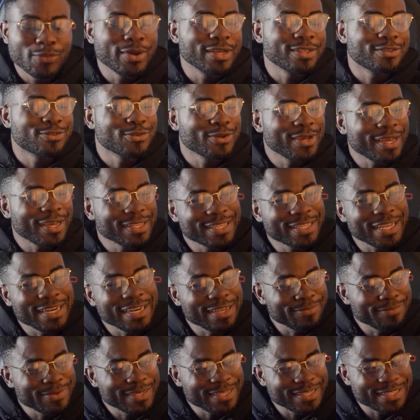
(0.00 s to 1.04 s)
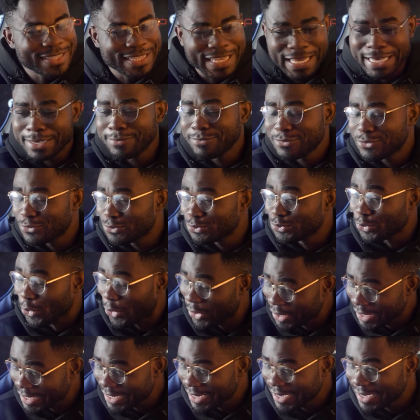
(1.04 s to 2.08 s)
Wait, so you're telling me Tems
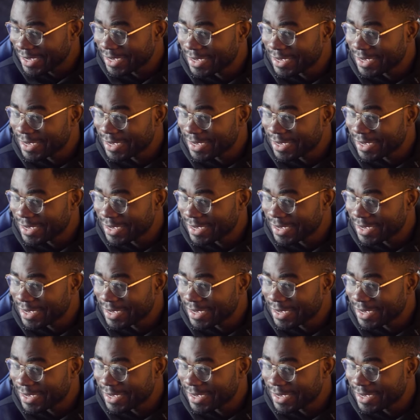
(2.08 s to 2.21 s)
won?